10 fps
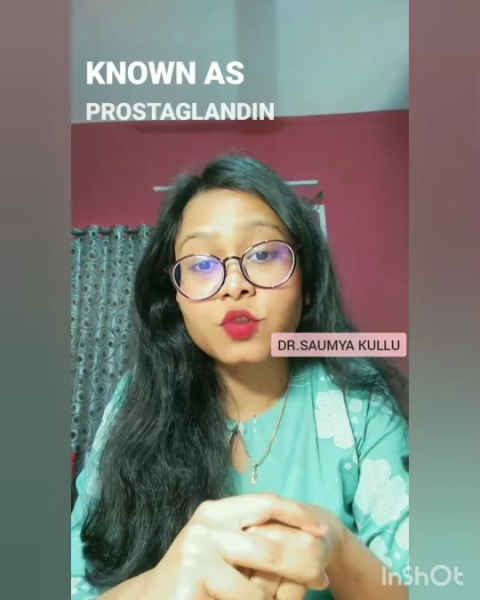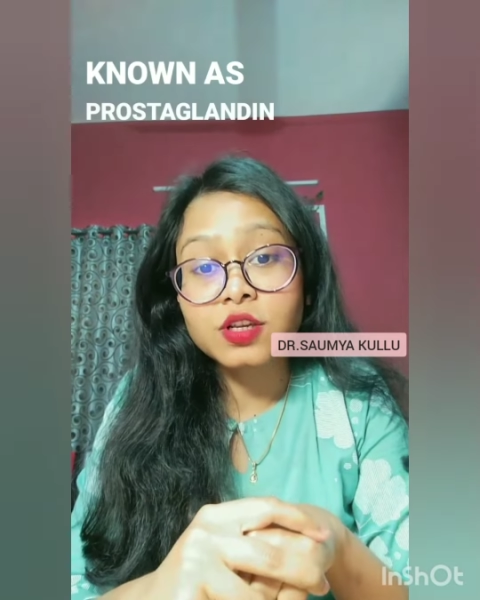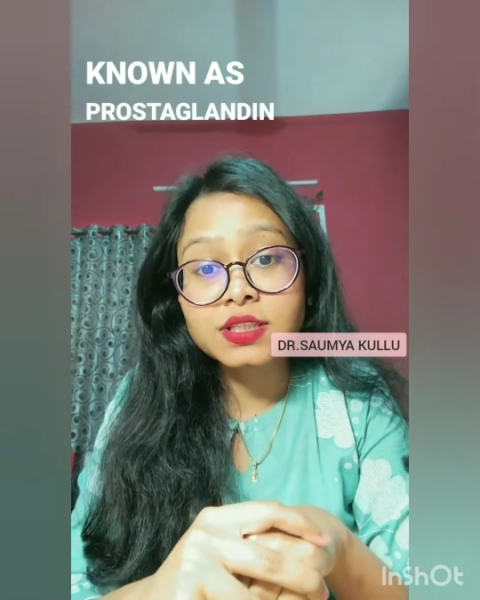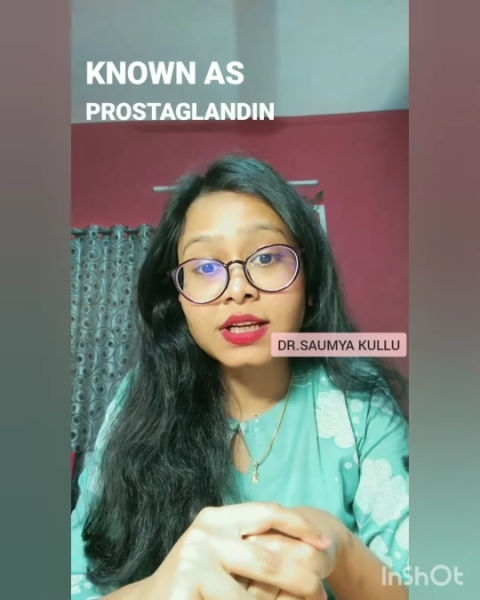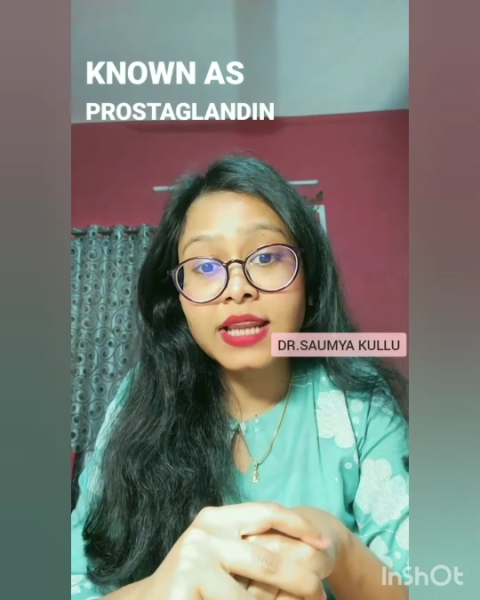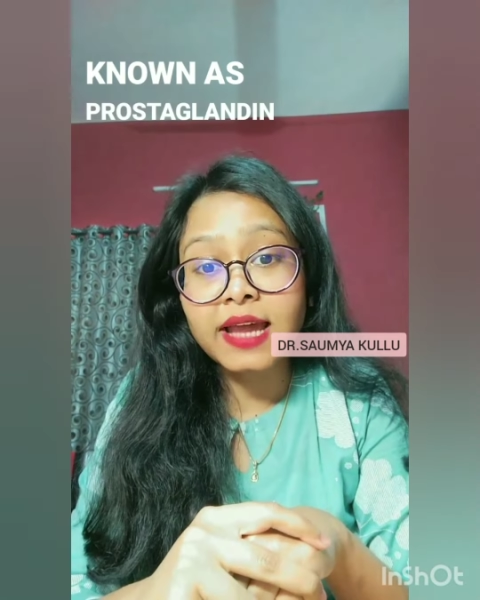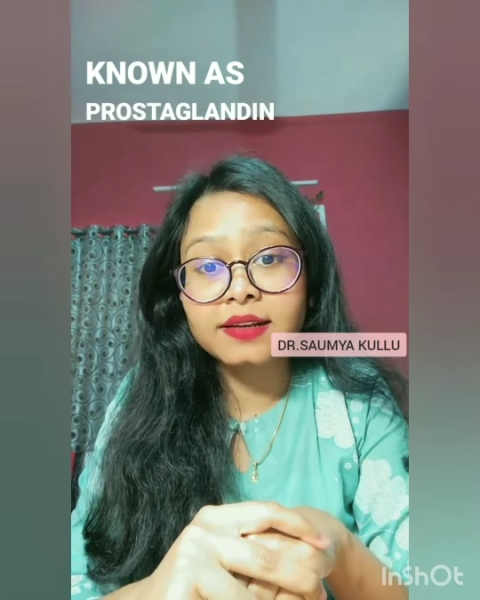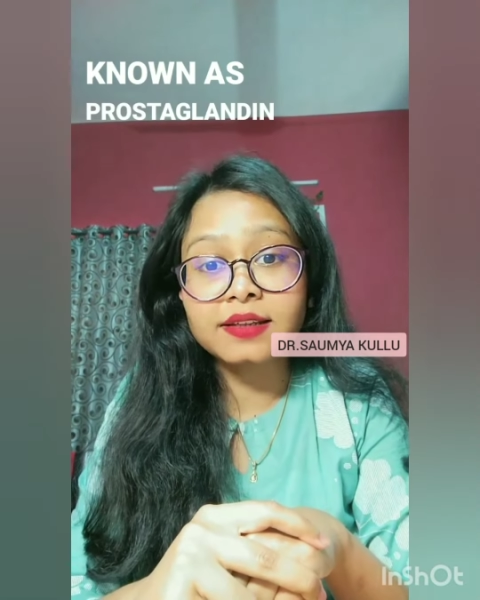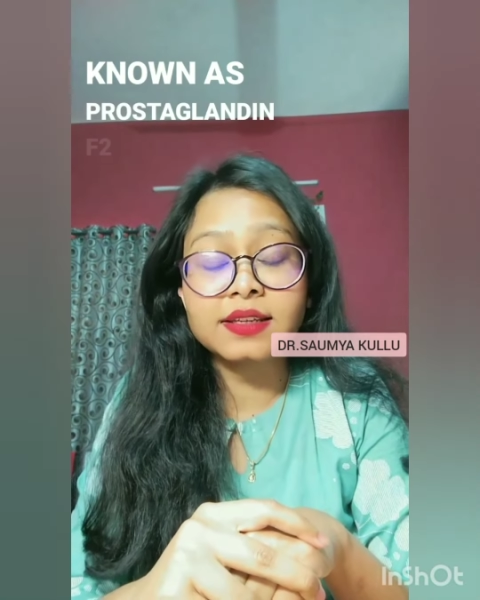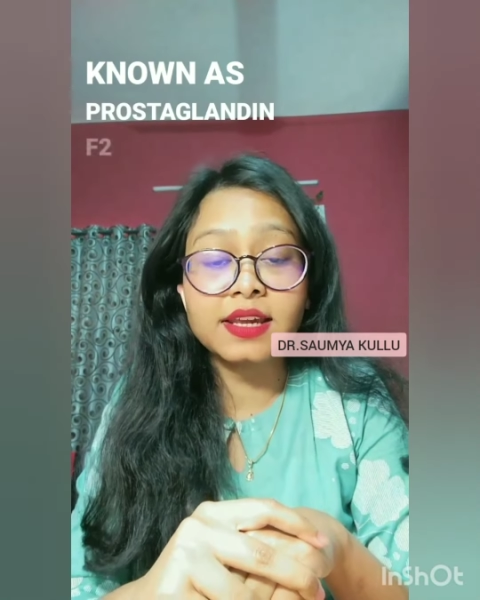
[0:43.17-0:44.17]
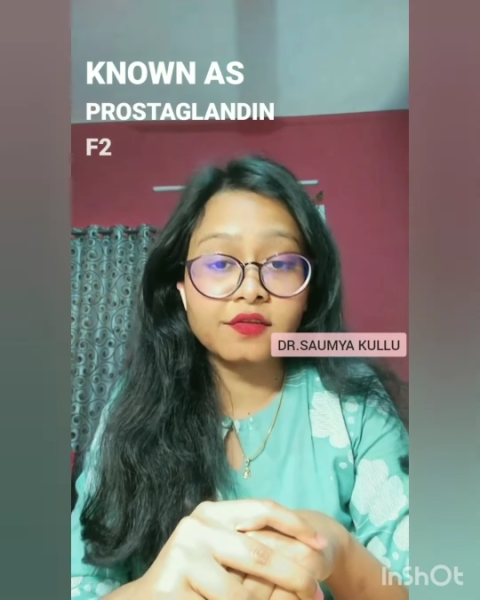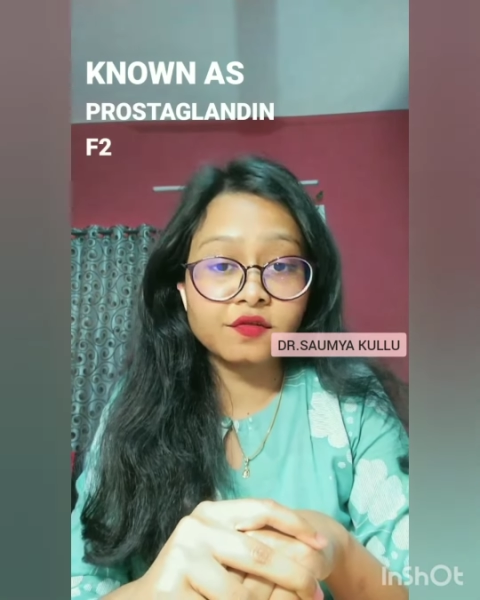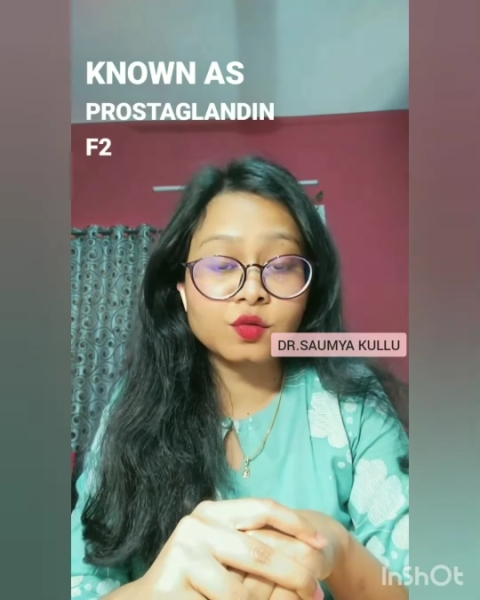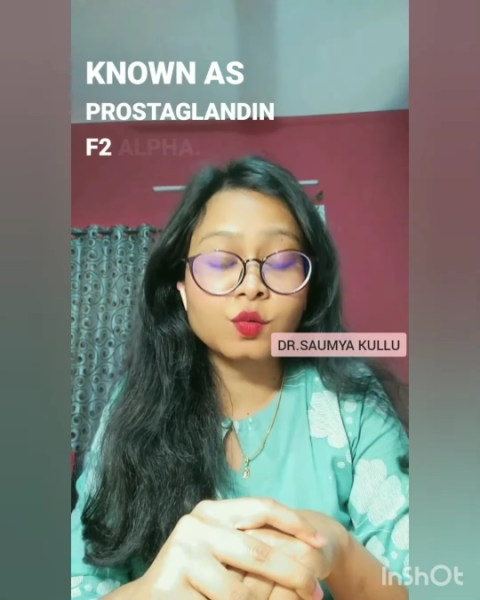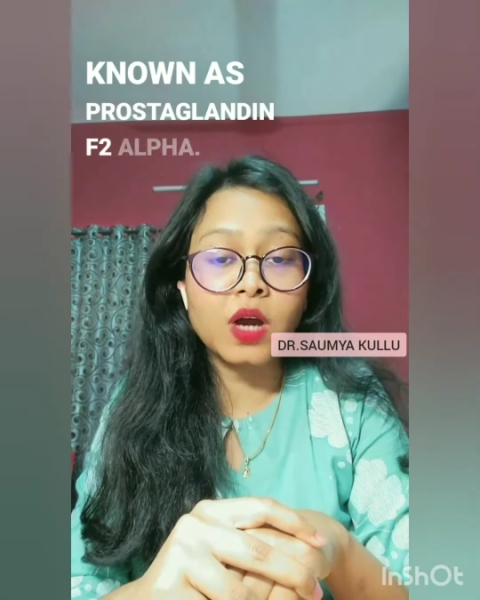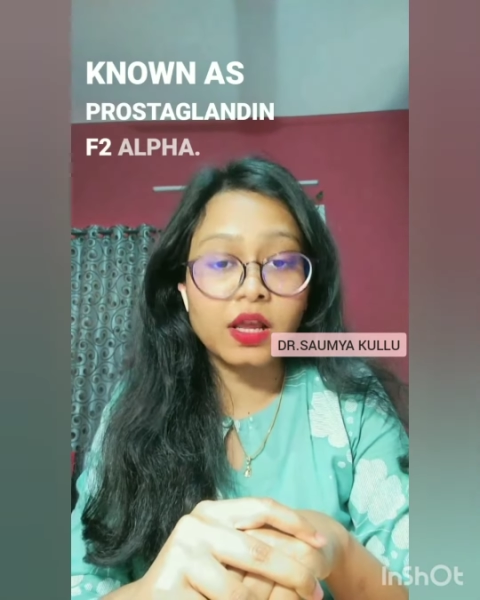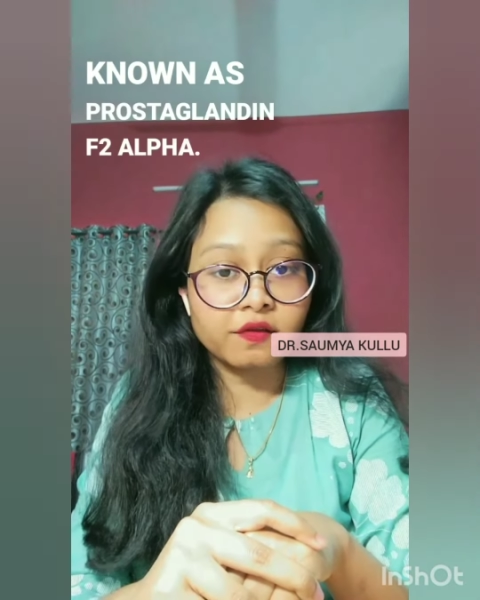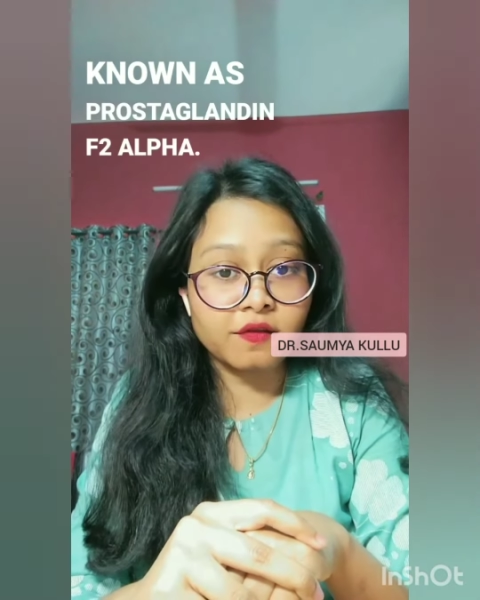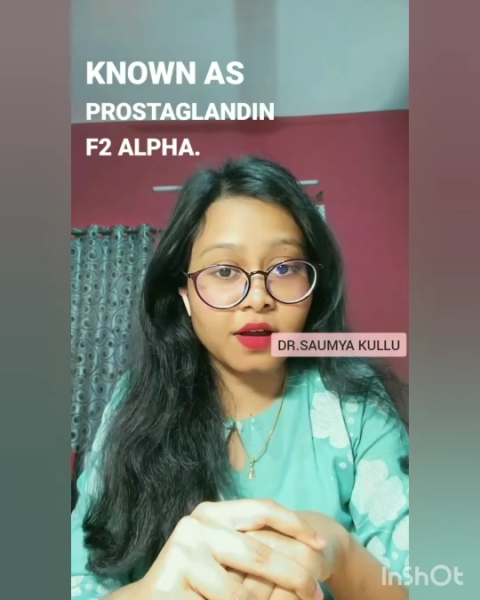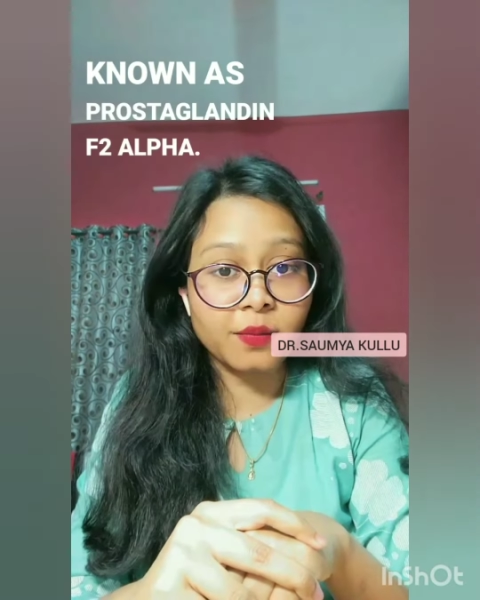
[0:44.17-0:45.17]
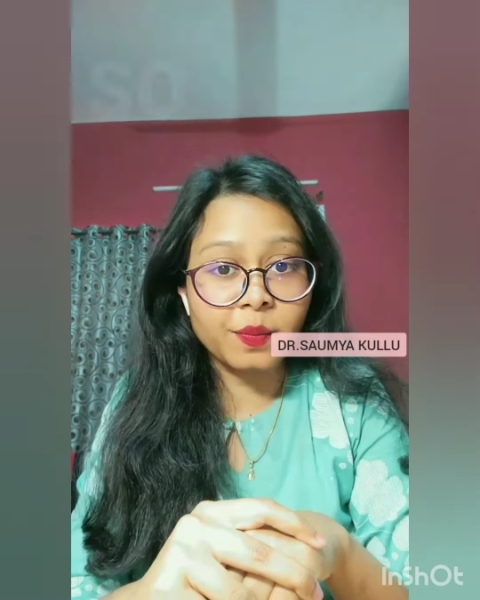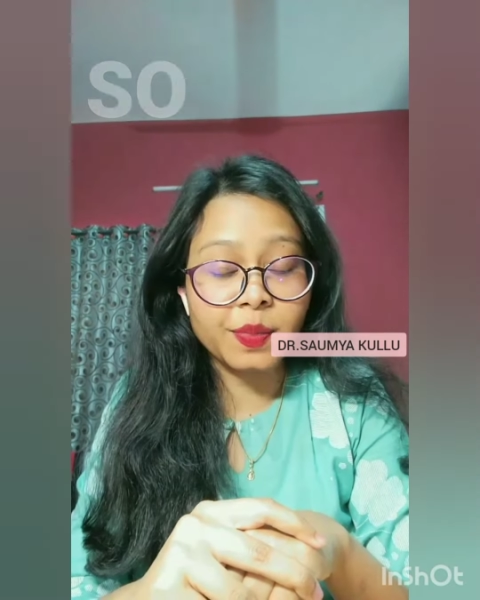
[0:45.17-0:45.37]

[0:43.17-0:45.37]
prostaglandin F2 alpha.